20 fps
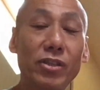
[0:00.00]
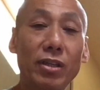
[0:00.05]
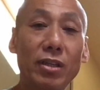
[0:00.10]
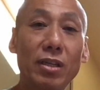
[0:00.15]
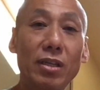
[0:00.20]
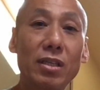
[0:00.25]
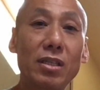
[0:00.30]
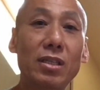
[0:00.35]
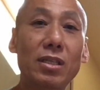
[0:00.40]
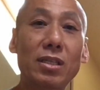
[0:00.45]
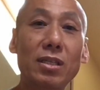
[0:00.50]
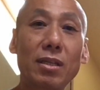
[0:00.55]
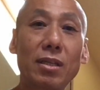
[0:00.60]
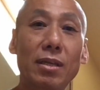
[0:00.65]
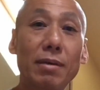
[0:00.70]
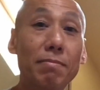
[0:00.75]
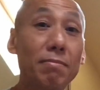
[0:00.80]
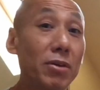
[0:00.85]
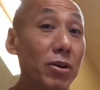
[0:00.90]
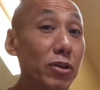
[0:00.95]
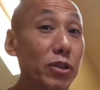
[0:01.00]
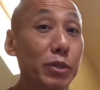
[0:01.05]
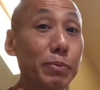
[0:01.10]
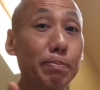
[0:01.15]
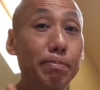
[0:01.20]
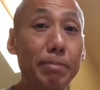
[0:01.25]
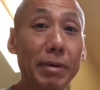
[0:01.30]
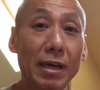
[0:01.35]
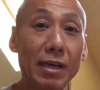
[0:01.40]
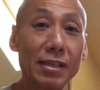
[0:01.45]
is the most
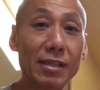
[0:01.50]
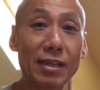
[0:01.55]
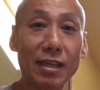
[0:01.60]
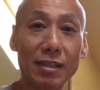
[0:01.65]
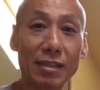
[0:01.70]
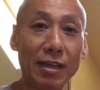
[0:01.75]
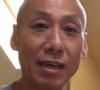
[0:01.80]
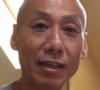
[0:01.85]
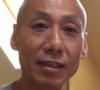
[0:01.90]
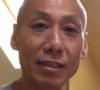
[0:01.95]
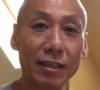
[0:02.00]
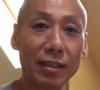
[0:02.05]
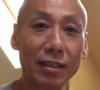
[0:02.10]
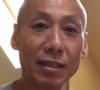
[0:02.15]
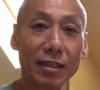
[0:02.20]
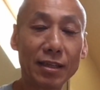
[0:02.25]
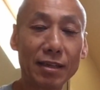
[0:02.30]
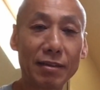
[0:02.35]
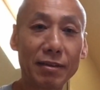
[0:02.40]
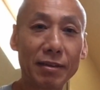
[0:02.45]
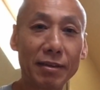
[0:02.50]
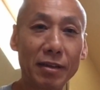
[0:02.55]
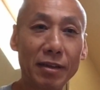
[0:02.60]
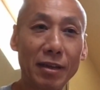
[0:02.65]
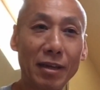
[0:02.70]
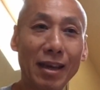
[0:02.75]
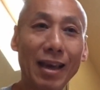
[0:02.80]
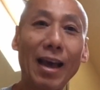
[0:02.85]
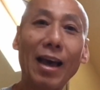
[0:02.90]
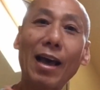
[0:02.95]
basic technique
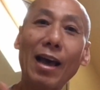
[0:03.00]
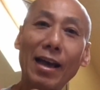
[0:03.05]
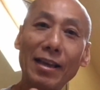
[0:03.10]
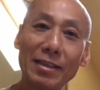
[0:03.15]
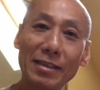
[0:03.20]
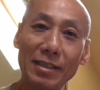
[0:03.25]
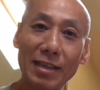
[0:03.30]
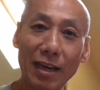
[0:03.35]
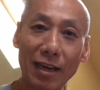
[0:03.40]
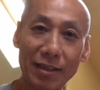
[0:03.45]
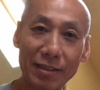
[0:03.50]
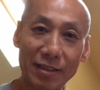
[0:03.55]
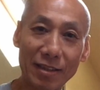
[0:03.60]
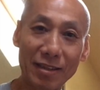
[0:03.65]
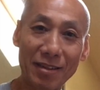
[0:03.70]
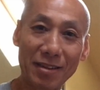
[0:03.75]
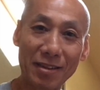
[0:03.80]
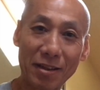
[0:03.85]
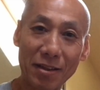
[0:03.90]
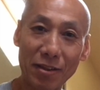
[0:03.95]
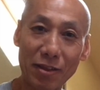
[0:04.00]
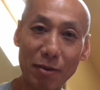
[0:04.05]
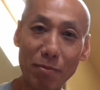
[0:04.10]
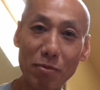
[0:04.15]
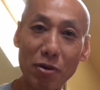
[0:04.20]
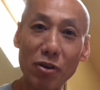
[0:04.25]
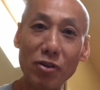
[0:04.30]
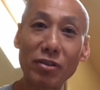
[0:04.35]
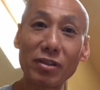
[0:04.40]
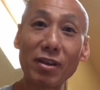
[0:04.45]
and yet the
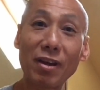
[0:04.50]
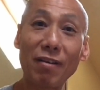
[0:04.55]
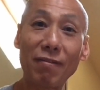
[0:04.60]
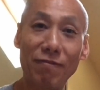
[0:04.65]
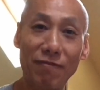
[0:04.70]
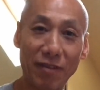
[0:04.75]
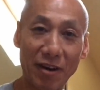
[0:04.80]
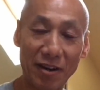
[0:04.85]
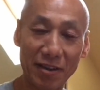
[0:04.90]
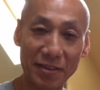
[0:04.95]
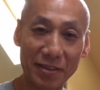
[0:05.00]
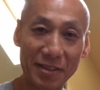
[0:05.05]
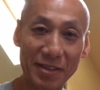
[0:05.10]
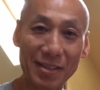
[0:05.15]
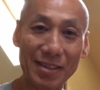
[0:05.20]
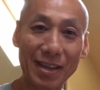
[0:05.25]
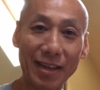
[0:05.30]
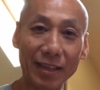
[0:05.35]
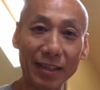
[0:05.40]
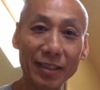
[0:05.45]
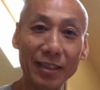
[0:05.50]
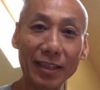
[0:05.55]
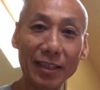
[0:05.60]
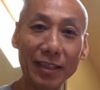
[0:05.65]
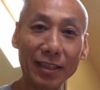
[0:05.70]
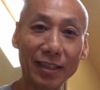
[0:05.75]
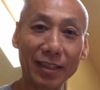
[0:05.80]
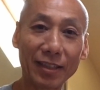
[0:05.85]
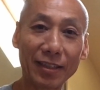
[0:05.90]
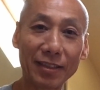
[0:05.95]
most advanced
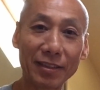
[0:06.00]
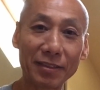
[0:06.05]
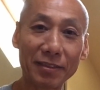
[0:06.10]
technique.